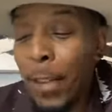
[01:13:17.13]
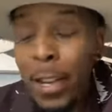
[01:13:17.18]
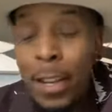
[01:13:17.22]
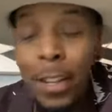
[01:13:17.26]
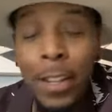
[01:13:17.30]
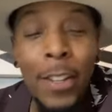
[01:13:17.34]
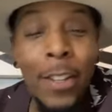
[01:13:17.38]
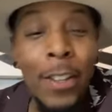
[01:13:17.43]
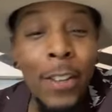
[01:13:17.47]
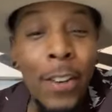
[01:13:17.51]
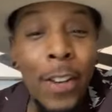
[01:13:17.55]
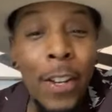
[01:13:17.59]
you
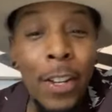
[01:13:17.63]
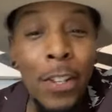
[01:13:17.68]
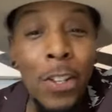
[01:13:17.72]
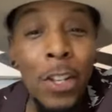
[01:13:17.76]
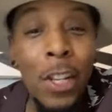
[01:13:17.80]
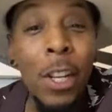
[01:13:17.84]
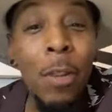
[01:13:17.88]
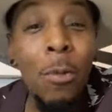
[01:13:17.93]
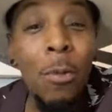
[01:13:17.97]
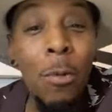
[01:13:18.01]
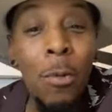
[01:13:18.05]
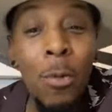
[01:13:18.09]
know,
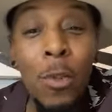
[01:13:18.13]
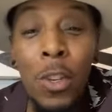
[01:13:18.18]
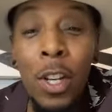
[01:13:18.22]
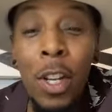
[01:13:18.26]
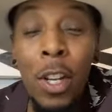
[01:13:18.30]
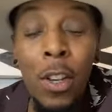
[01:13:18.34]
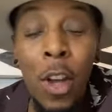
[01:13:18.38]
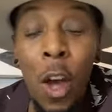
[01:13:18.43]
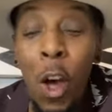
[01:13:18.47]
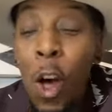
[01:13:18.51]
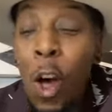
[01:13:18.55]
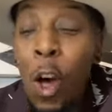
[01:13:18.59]
because she
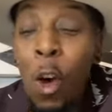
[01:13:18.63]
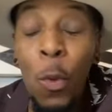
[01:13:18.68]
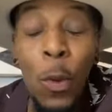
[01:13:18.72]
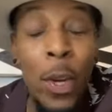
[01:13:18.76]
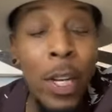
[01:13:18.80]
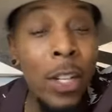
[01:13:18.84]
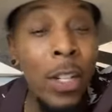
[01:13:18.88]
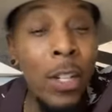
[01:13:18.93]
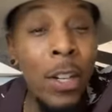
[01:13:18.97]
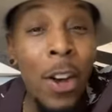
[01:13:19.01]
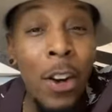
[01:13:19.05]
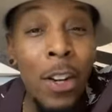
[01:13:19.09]
she
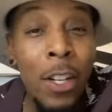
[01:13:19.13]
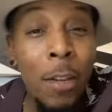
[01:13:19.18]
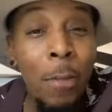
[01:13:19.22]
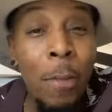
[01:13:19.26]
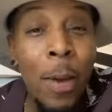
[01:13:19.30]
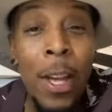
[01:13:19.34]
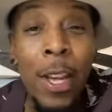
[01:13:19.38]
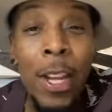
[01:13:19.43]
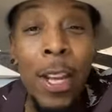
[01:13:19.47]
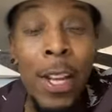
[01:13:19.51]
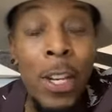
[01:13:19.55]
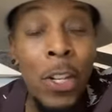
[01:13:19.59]
always talked
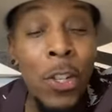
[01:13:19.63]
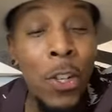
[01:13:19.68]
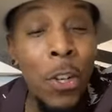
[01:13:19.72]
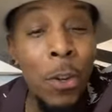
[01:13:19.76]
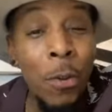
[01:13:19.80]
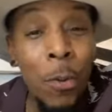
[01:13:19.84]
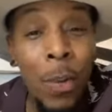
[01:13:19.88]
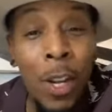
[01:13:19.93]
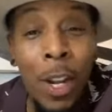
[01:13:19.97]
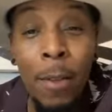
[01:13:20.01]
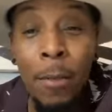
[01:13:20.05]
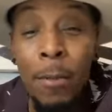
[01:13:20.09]
about
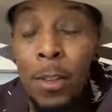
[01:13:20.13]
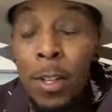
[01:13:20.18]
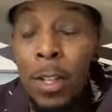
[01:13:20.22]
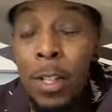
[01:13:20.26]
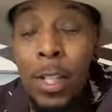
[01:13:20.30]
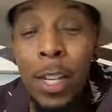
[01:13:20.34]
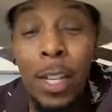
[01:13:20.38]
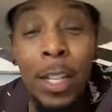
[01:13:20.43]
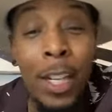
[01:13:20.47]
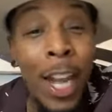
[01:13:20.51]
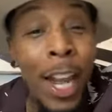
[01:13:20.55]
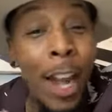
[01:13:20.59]
Usher when I
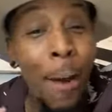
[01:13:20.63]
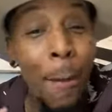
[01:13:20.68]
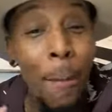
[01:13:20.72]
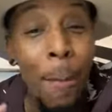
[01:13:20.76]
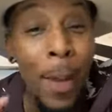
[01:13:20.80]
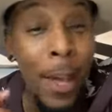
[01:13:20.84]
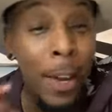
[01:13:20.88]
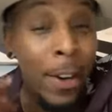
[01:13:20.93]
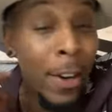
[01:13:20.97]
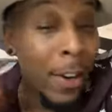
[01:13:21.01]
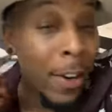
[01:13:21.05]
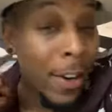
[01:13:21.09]
since the day
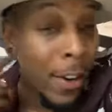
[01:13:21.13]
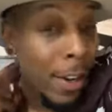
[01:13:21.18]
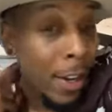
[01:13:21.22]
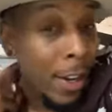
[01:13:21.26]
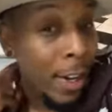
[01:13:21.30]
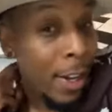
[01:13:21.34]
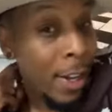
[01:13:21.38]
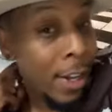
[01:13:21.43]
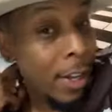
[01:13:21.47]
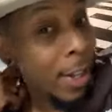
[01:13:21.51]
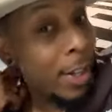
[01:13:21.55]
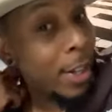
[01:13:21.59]
I met her,
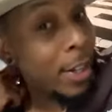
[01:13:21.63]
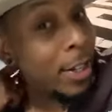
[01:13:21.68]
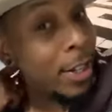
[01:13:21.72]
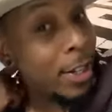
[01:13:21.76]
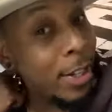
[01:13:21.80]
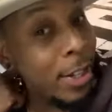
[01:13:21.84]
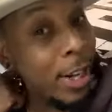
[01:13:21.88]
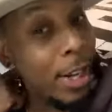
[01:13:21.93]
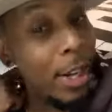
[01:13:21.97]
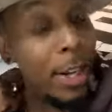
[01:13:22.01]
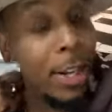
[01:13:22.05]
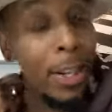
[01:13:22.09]

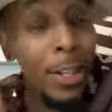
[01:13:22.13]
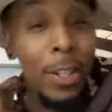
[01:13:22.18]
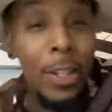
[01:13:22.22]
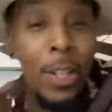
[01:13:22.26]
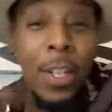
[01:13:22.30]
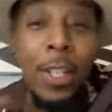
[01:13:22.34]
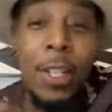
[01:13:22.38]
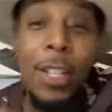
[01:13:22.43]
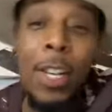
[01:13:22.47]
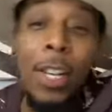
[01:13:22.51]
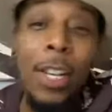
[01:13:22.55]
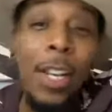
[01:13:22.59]
singing.
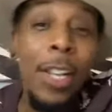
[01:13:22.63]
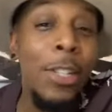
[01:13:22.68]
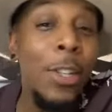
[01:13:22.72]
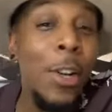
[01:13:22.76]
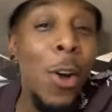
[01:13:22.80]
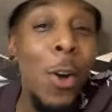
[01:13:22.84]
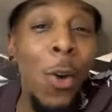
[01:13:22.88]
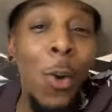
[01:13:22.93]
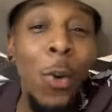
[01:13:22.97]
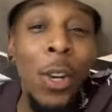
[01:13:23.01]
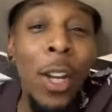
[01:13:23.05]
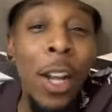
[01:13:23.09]
She said
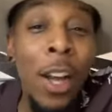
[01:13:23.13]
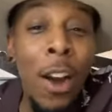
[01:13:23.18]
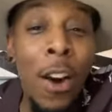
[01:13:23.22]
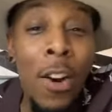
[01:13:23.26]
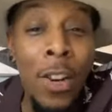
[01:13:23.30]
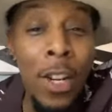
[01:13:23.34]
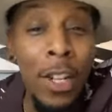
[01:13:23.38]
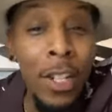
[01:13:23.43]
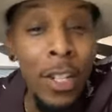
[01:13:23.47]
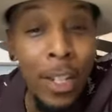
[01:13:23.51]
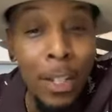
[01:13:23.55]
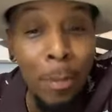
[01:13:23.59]
that's the only
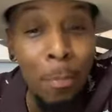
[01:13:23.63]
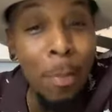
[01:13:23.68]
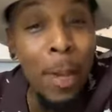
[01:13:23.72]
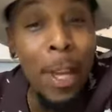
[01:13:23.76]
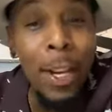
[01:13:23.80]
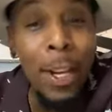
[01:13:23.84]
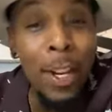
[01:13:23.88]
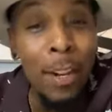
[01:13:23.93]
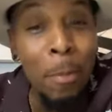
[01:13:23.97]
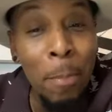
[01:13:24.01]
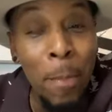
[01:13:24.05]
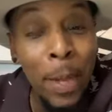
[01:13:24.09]
artist that's
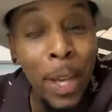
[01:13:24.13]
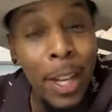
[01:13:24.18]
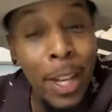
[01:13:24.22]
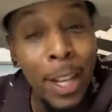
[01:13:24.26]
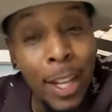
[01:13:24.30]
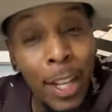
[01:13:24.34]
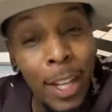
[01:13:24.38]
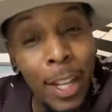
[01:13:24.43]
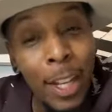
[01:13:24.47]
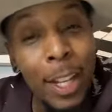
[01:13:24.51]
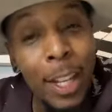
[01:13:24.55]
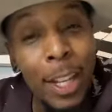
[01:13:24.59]
better than
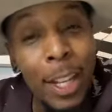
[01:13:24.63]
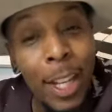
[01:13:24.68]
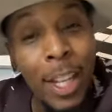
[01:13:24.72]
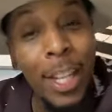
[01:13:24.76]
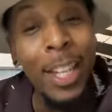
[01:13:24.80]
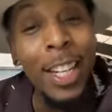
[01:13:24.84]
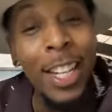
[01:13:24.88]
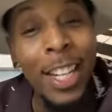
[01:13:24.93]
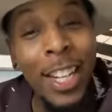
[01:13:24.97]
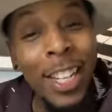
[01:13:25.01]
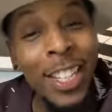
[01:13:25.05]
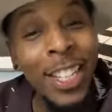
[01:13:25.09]
me,
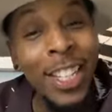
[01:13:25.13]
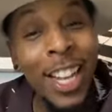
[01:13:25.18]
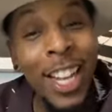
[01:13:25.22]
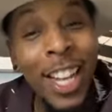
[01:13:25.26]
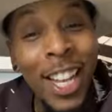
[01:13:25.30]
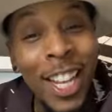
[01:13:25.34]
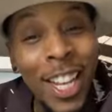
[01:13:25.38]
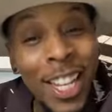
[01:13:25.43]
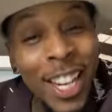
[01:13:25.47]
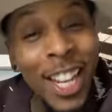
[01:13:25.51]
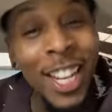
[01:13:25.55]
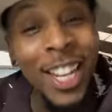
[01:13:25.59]

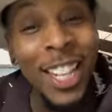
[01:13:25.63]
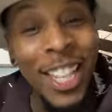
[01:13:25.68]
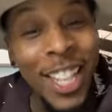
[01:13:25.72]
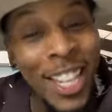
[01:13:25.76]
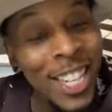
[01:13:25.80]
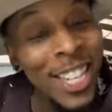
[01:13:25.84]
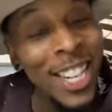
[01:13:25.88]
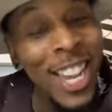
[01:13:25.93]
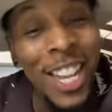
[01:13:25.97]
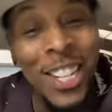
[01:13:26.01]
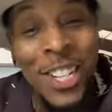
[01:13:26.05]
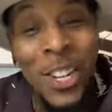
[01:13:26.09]

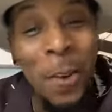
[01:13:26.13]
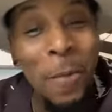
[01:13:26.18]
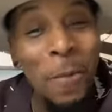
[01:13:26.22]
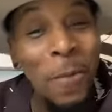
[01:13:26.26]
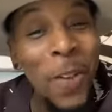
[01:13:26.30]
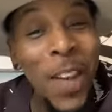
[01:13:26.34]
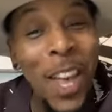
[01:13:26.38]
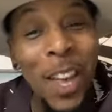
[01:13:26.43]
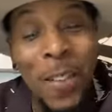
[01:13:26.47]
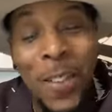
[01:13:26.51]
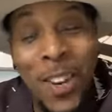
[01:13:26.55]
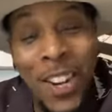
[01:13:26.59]
because that's
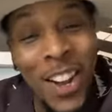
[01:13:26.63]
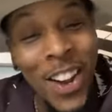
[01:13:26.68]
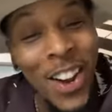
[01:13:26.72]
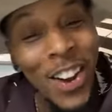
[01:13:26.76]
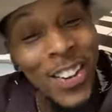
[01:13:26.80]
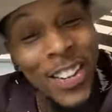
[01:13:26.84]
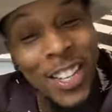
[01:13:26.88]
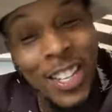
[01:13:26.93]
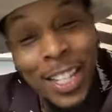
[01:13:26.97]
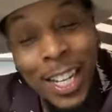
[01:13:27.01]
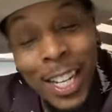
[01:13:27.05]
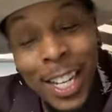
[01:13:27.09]
her favorite
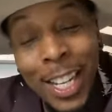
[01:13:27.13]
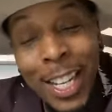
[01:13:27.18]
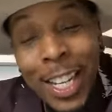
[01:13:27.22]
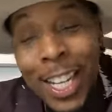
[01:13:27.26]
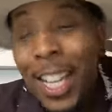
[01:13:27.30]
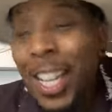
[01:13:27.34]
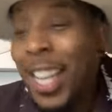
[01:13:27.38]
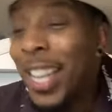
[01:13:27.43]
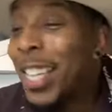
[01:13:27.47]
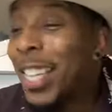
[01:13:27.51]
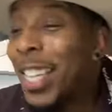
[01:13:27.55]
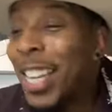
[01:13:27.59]
artist
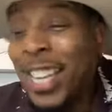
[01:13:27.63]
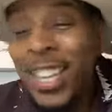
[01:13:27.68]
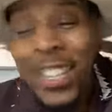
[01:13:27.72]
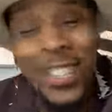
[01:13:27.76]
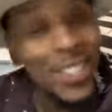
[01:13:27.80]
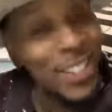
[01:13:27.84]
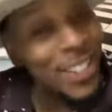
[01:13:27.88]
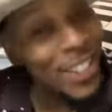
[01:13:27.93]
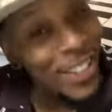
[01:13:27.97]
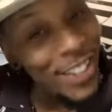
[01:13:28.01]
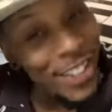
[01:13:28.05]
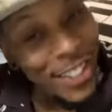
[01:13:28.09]
is
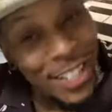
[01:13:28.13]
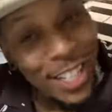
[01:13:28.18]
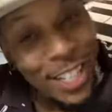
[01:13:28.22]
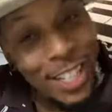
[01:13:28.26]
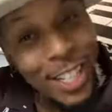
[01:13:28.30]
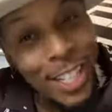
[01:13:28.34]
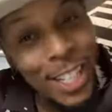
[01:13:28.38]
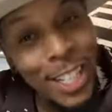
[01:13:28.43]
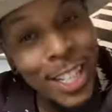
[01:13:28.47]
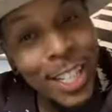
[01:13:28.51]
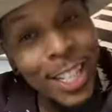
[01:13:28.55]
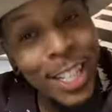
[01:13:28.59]
Usher,
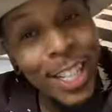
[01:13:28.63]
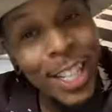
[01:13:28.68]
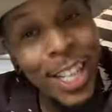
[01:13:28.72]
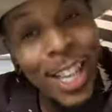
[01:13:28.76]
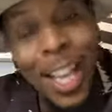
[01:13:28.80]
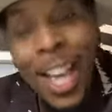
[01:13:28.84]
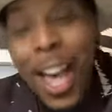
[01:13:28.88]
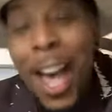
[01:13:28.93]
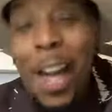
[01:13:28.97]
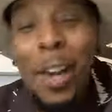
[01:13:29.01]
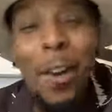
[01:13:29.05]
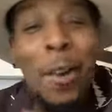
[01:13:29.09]

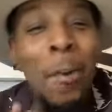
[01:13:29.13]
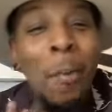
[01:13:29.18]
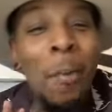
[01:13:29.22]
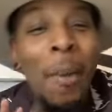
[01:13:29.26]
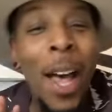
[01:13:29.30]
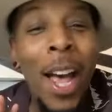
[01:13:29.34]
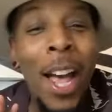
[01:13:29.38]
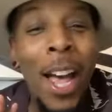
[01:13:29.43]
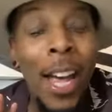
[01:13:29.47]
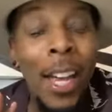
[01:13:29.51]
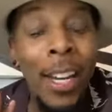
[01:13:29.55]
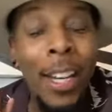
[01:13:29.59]
and I
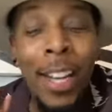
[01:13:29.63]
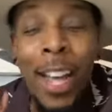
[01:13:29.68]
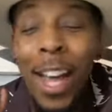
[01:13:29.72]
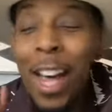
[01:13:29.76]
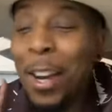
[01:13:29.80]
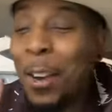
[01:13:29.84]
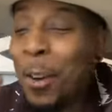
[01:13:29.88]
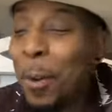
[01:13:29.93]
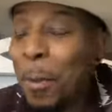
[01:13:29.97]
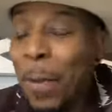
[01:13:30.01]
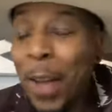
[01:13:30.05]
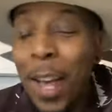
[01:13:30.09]
don't mind.
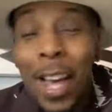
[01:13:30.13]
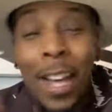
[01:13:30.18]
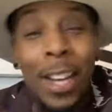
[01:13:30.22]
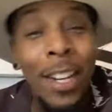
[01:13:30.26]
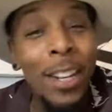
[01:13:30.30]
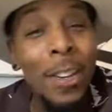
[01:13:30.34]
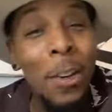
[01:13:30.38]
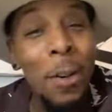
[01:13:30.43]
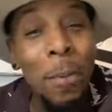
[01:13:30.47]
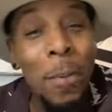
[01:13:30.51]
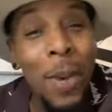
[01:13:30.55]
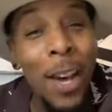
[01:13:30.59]
I don't
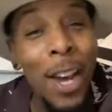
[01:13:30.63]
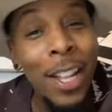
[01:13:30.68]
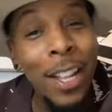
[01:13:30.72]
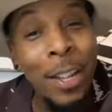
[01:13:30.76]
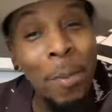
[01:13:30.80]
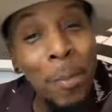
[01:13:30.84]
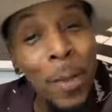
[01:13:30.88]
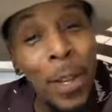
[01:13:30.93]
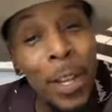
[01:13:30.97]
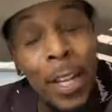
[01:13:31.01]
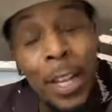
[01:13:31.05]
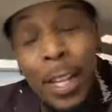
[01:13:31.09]
mind. It don't
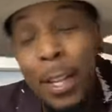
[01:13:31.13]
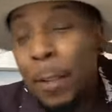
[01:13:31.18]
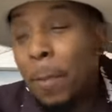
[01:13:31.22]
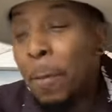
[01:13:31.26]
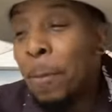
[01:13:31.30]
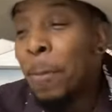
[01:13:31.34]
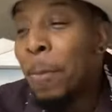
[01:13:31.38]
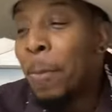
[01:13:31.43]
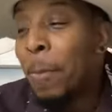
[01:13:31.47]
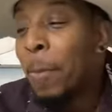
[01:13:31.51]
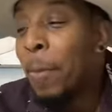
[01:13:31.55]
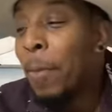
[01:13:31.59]
bother me.
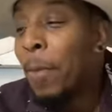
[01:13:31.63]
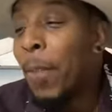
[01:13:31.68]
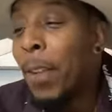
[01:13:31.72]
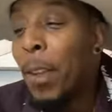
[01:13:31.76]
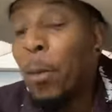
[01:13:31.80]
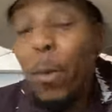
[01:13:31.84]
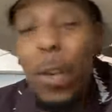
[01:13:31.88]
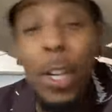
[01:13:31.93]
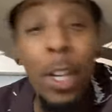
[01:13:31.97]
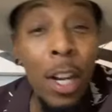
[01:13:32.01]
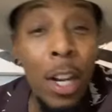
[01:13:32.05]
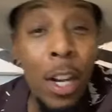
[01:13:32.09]

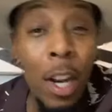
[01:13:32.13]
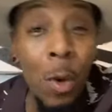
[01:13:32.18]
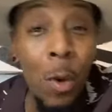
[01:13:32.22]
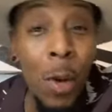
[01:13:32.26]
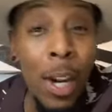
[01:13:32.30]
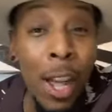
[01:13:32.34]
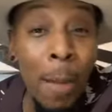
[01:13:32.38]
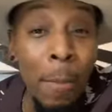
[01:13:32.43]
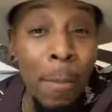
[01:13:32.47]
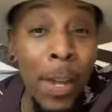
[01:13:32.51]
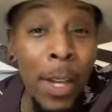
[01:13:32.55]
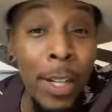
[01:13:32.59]
When you
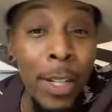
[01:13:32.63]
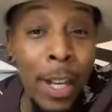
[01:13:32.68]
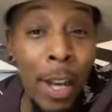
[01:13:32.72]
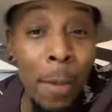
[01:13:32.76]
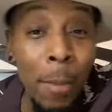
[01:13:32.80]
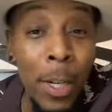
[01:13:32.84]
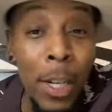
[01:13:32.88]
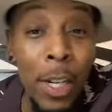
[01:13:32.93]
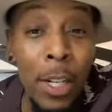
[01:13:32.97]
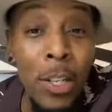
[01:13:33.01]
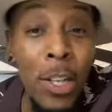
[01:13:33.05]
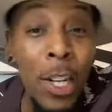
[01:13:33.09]
know when I met
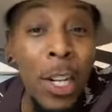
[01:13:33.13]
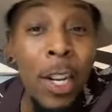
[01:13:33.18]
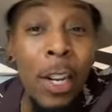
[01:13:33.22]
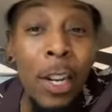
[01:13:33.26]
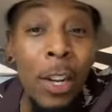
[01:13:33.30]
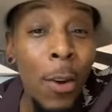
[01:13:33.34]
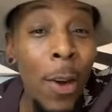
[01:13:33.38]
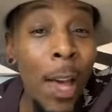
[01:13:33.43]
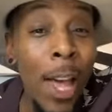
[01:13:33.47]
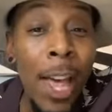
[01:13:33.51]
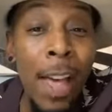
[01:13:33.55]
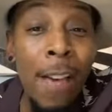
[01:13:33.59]
Dominique, she
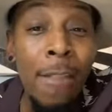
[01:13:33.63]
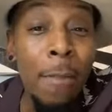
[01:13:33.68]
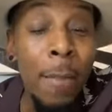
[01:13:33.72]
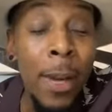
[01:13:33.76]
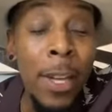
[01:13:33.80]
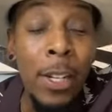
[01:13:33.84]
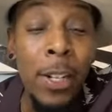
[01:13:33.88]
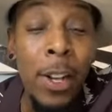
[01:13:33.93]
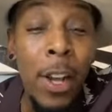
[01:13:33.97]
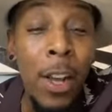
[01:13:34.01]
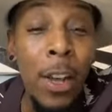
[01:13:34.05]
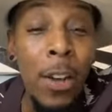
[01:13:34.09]
didn't know
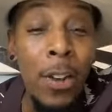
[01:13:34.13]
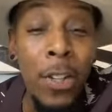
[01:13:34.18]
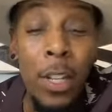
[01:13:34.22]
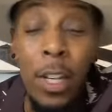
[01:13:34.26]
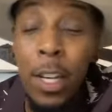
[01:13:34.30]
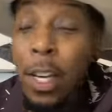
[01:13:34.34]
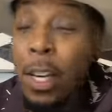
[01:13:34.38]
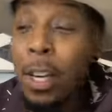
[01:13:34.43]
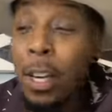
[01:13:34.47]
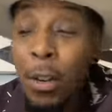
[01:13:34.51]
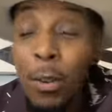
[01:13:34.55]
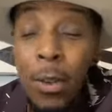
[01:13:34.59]
half my
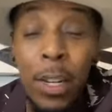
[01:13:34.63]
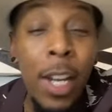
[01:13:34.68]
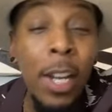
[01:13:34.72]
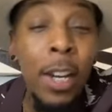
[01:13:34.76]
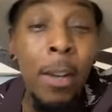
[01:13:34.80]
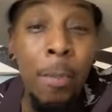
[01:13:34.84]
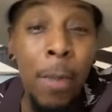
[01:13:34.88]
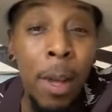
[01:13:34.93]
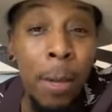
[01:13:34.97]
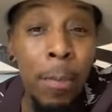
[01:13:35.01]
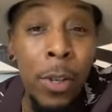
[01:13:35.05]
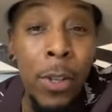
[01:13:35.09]
songs. She didn't know
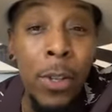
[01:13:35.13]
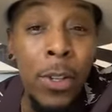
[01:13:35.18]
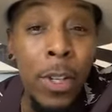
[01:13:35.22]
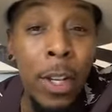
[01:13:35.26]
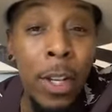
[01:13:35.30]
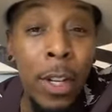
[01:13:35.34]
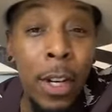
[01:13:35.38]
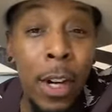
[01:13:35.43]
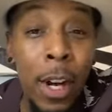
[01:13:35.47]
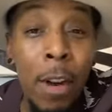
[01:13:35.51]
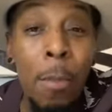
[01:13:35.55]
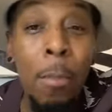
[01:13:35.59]
none of my
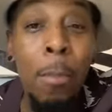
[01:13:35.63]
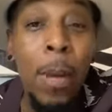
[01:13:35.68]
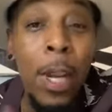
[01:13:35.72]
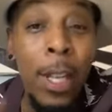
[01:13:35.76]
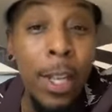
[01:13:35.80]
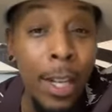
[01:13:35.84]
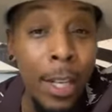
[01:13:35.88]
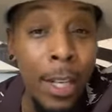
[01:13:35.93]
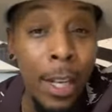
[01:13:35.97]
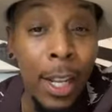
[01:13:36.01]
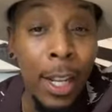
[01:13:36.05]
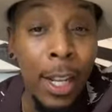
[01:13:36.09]
music. Her
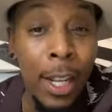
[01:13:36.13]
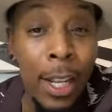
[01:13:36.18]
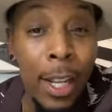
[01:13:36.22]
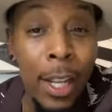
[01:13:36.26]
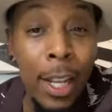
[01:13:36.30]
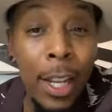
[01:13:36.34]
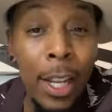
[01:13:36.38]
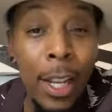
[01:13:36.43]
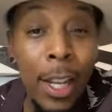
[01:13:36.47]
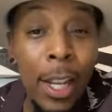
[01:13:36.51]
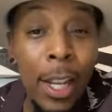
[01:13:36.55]
mother did.